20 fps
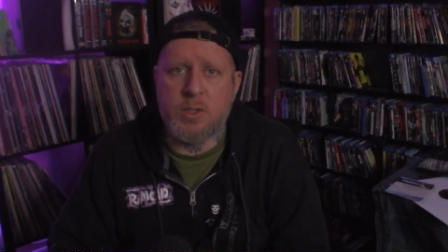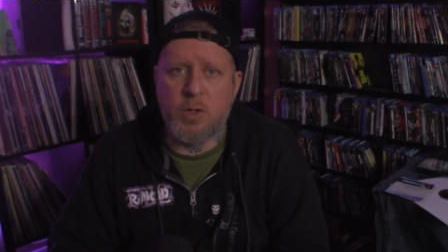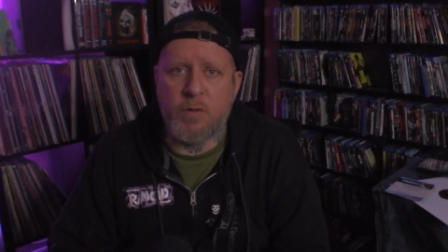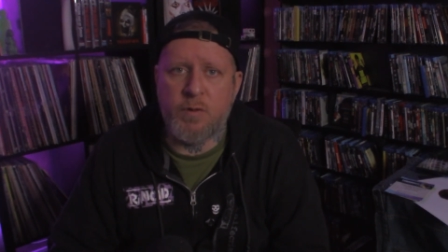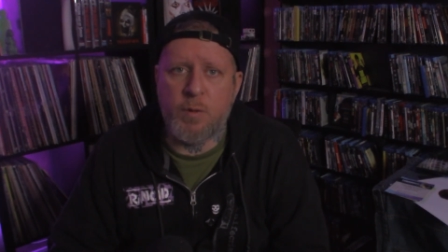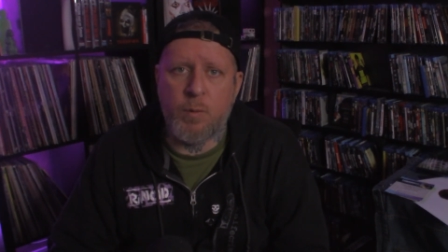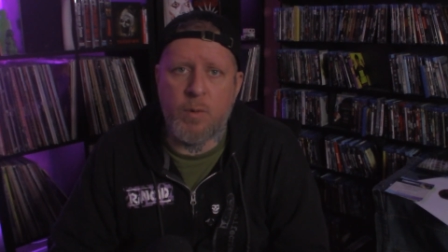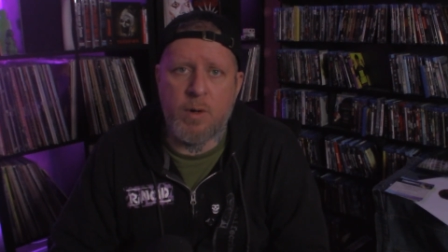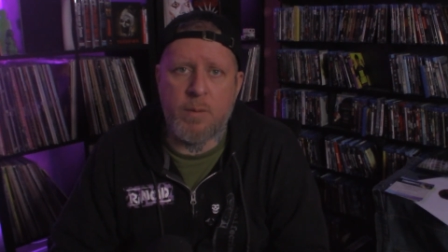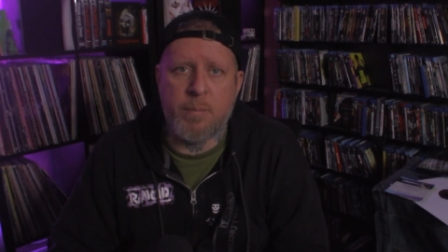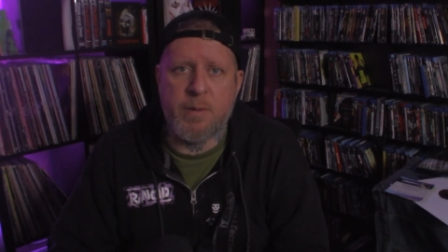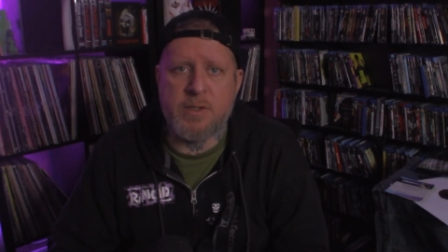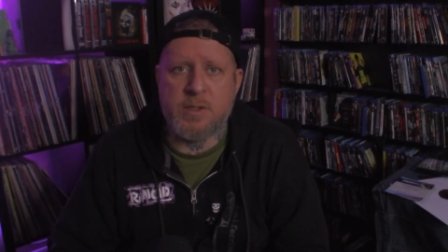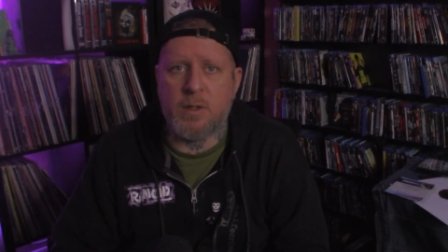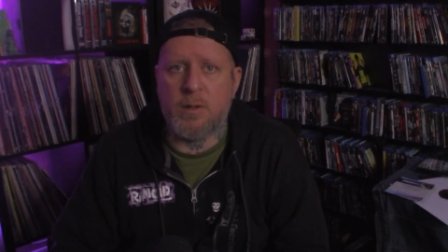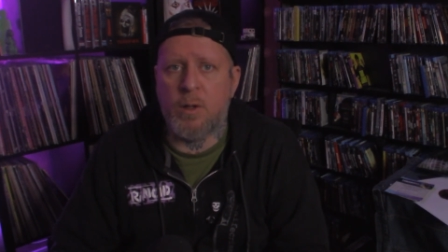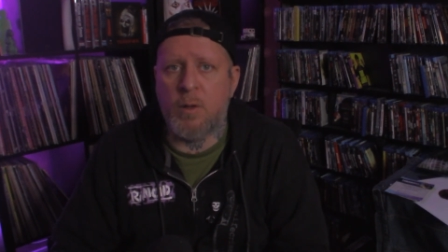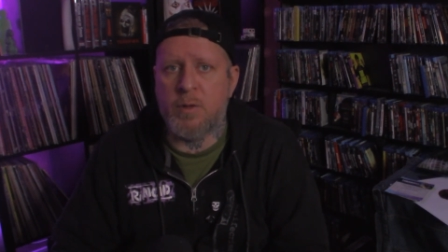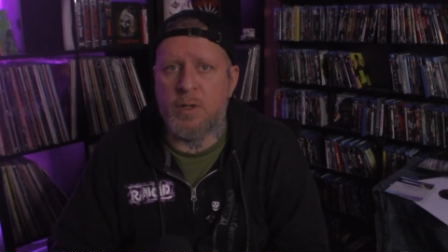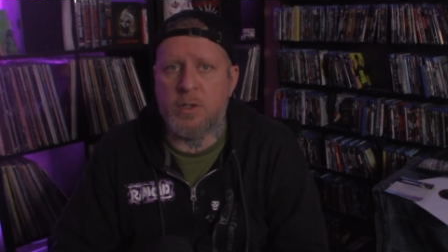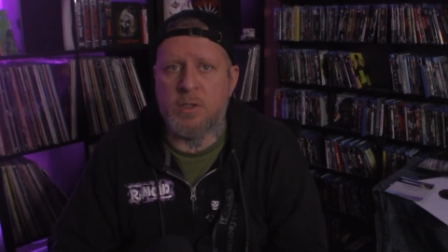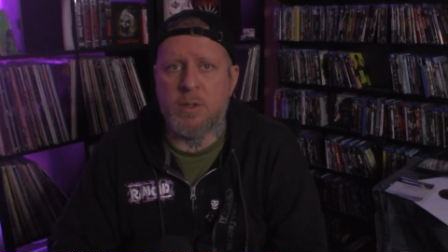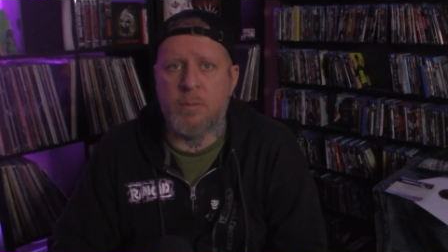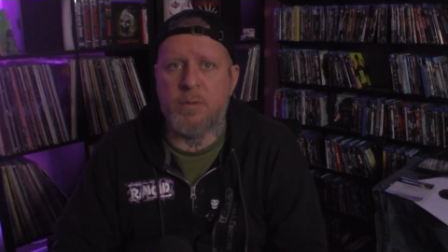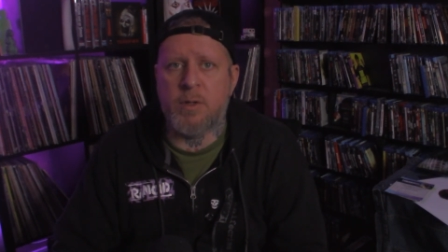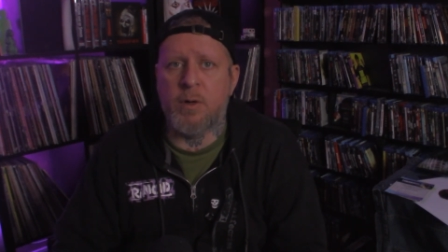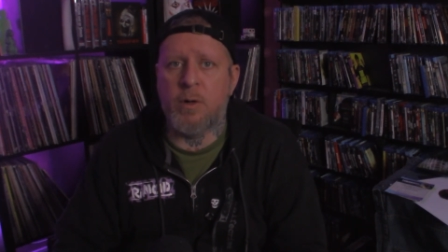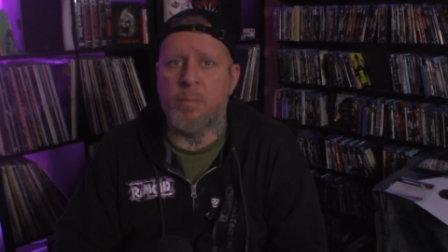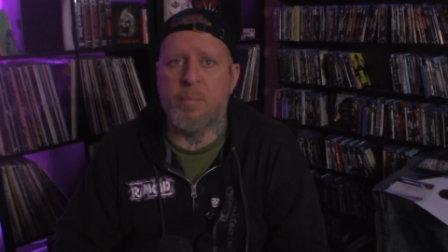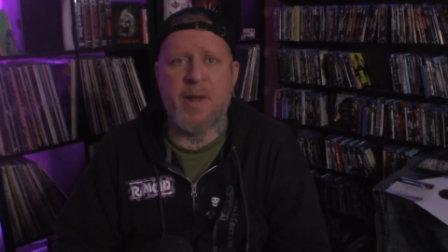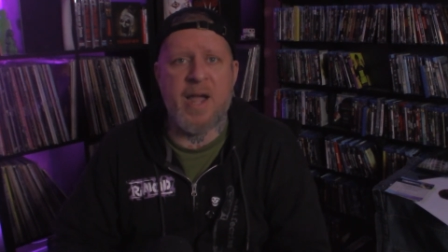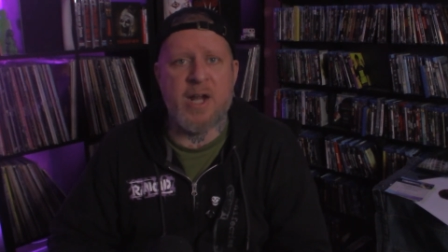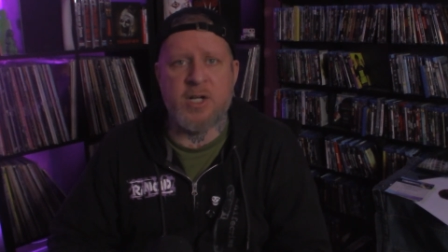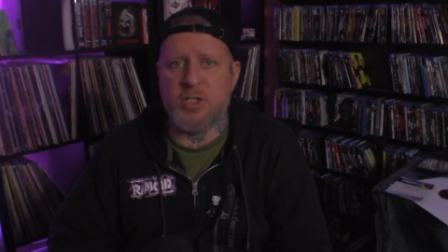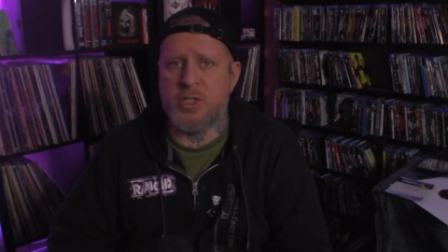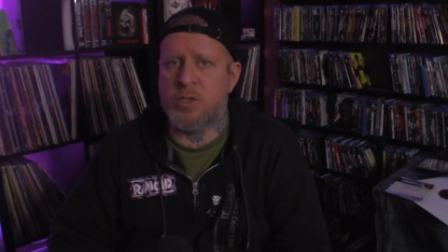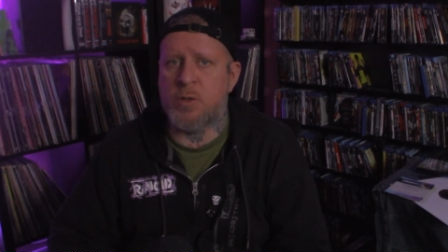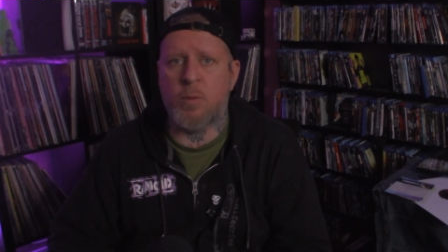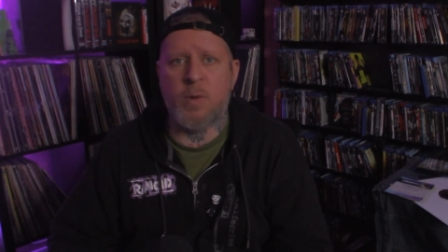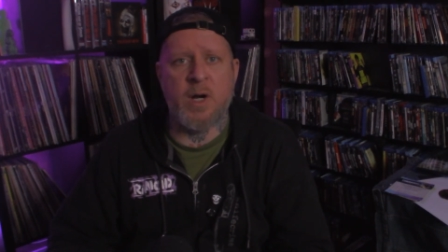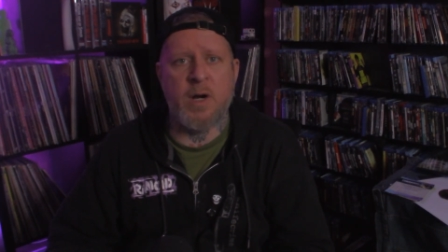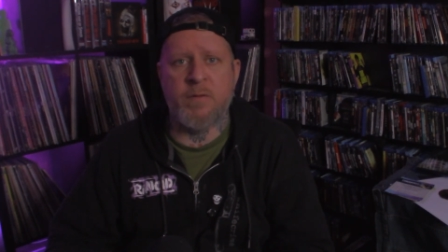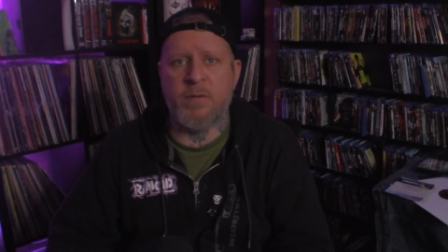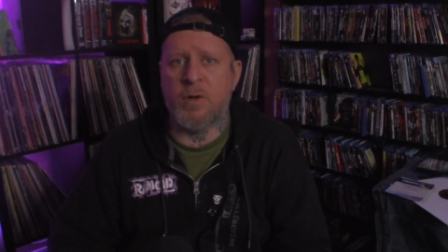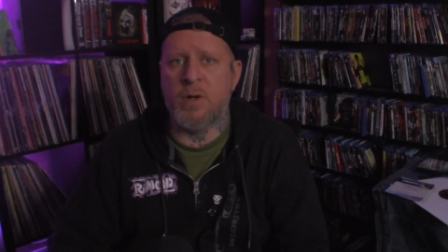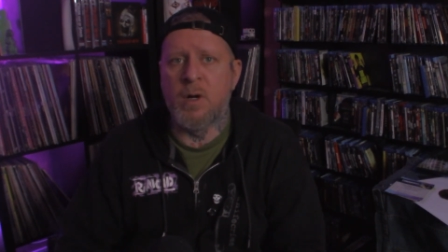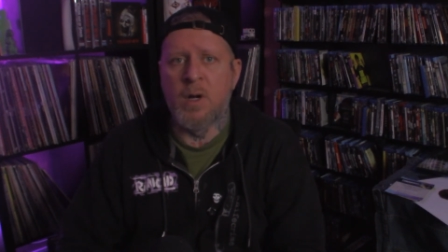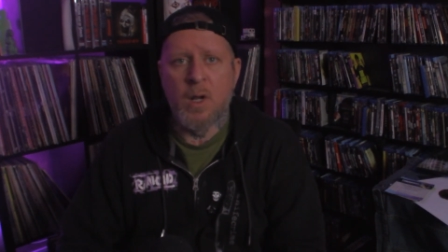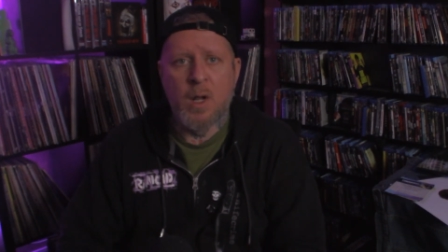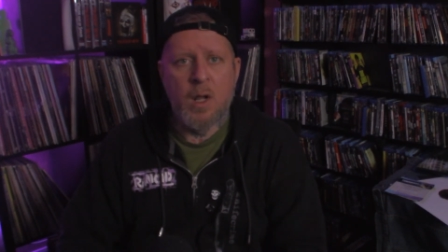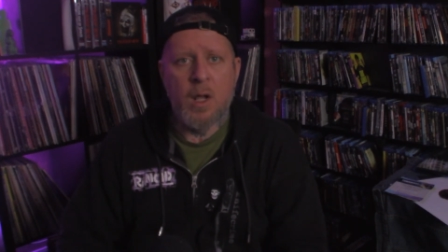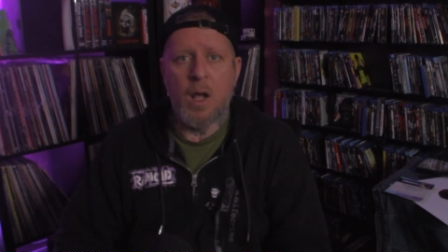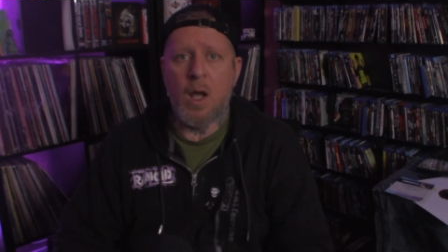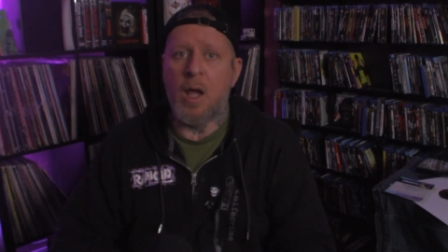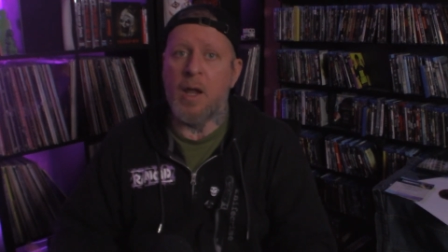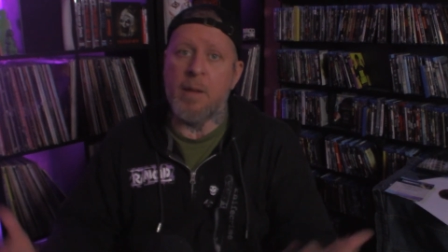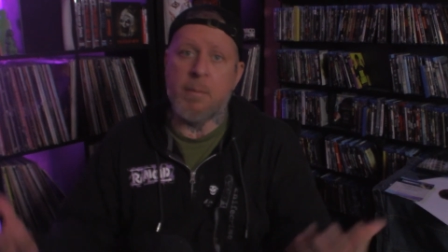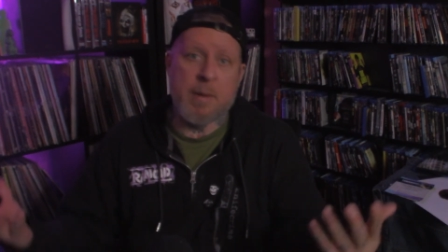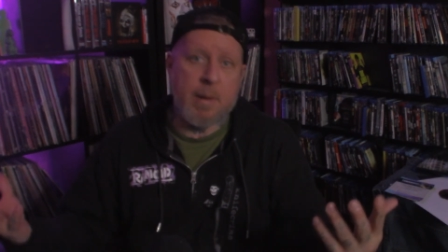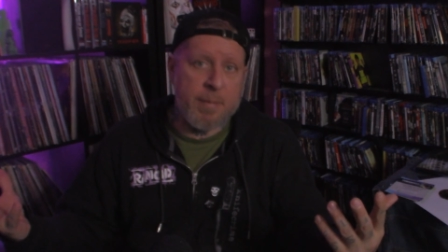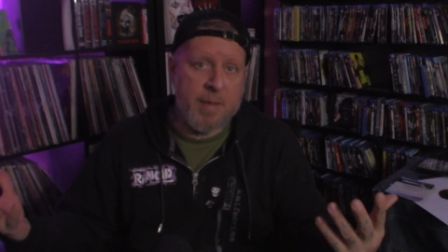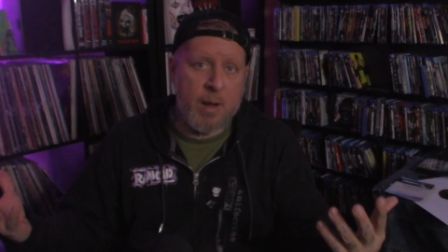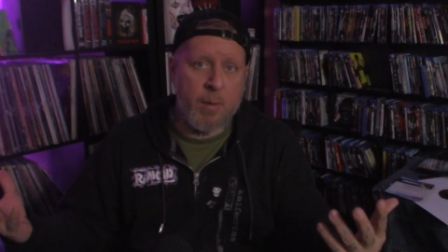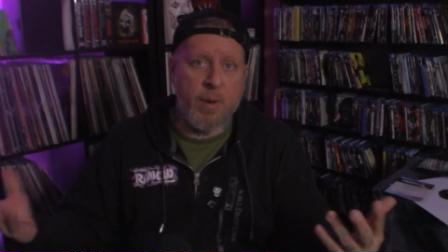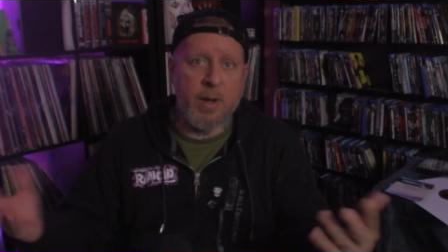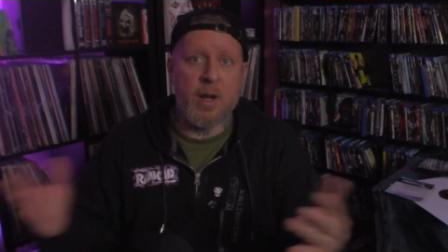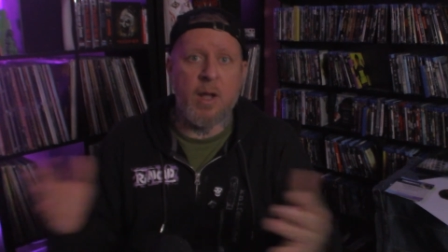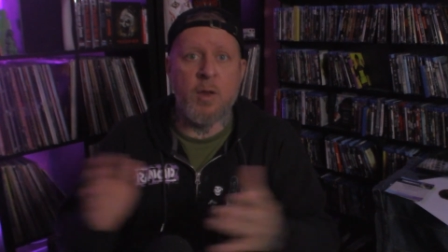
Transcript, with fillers: So if you want a piece of clothing or something, or patches or whatever, uh, hit me up that way.